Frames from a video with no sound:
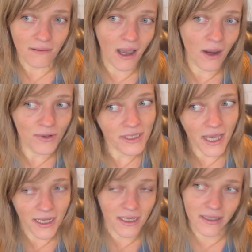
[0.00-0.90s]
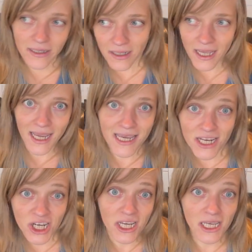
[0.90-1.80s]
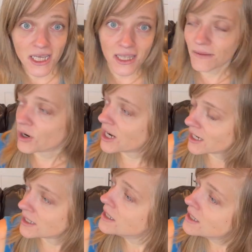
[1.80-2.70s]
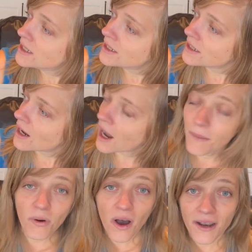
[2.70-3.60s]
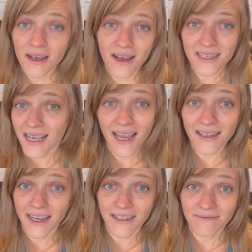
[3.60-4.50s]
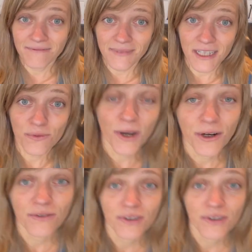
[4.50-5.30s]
I was getting a little hanky-janky in the brain, I bought a sad light. It's right over